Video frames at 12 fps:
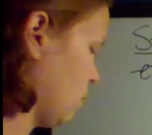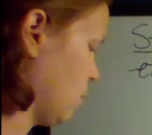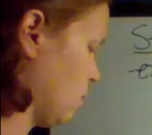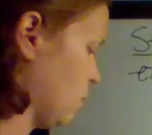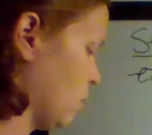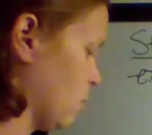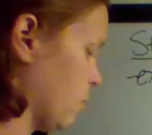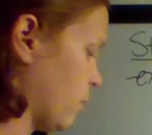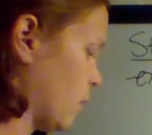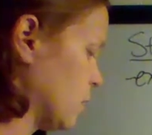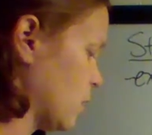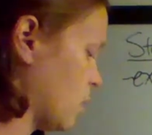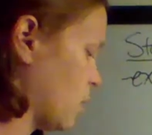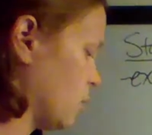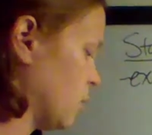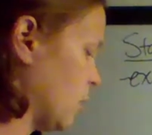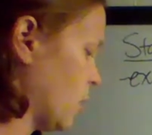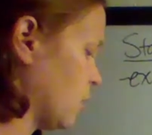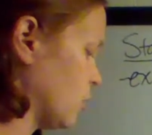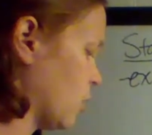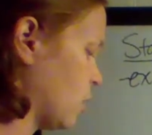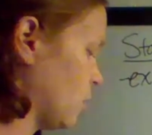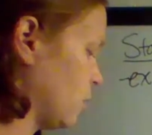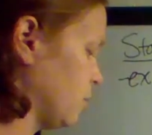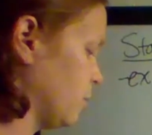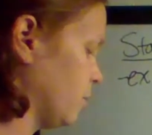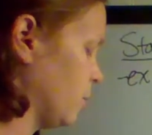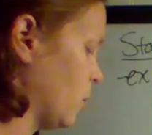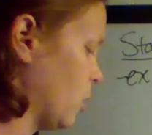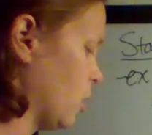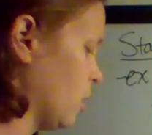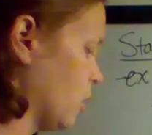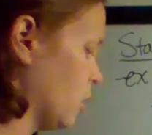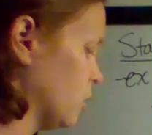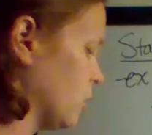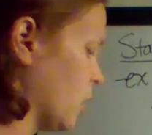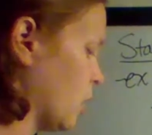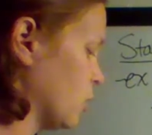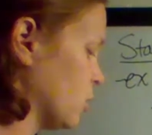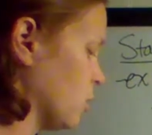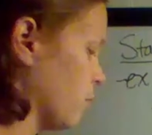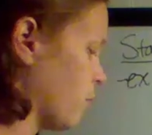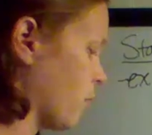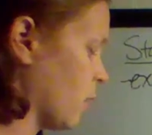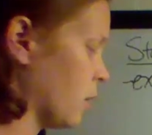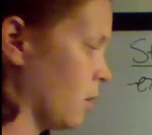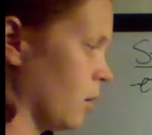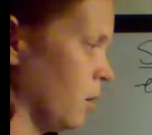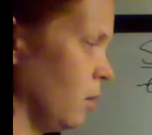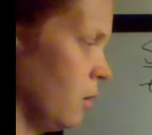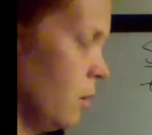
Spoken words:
if I set up tangent of theta,